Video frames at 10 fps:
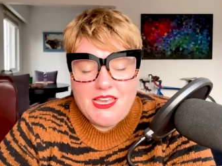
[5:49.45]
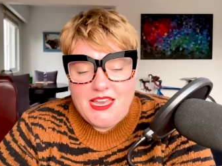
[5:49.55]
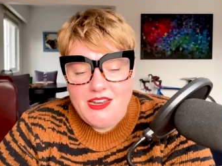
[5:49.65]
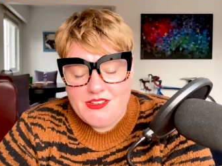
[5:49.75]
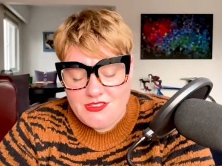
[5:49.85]

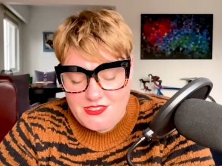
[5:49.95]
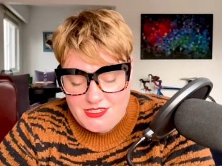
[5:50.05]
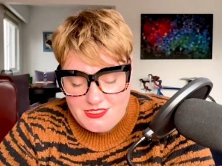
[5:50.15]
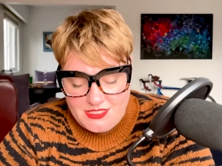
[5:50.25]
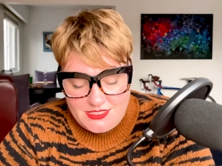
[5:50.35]
anyway, so I
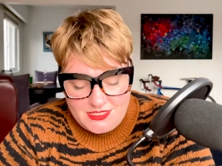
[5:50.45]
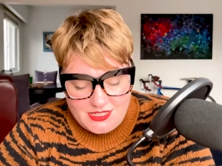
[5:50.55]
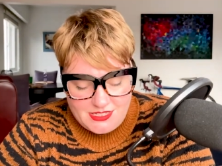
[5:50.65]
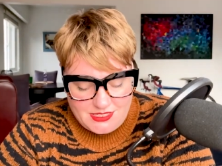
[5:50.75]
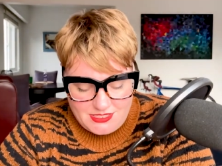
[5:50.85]
said to this,
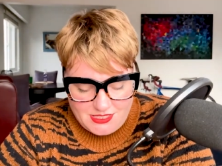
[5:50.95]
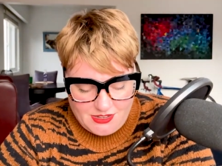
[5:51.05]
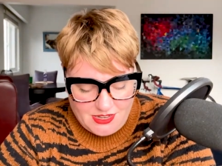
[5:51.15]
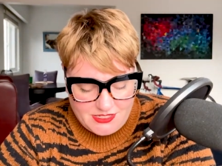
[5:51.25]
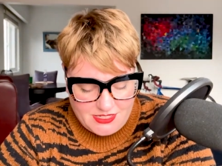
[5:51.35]
uh, I said to the
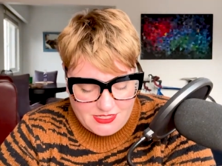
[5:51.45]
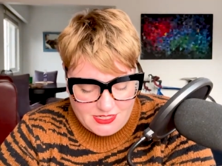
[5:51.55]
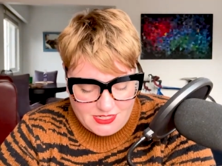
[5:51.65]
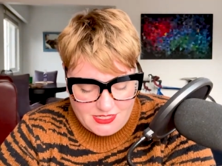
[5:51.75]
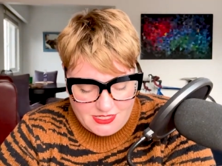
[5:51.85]
guy, I said,
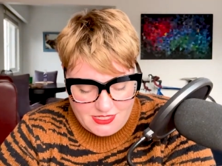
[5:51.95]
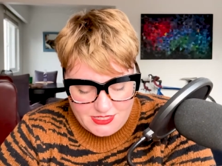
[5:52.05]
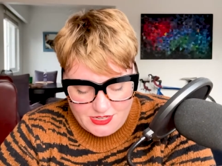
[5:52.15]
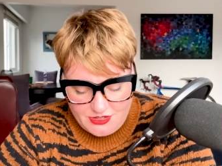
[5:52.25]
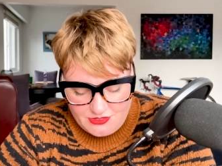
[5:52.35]
listen, I need
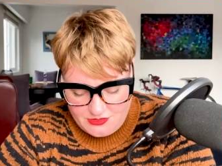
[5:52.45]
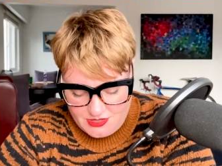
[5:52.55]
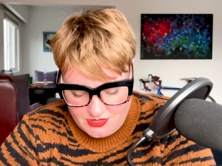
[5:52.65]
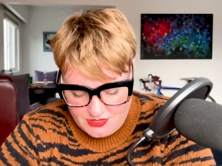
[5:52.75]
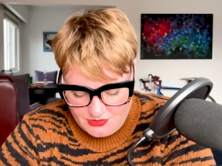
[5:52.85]
to go,
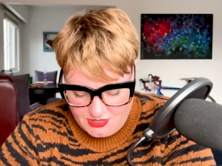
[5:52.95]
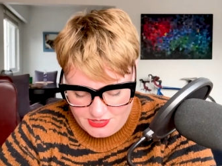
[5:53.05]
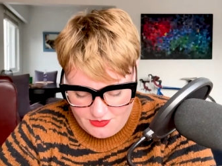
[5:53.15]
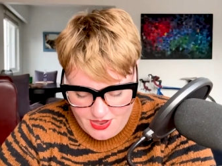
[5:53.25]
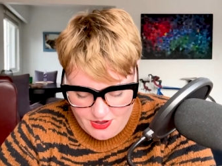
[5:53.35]
uh, do, we need
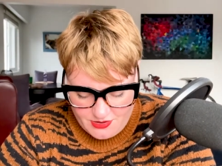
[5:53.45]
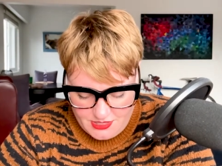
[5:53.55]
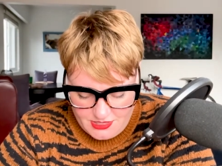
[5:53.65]
to go out.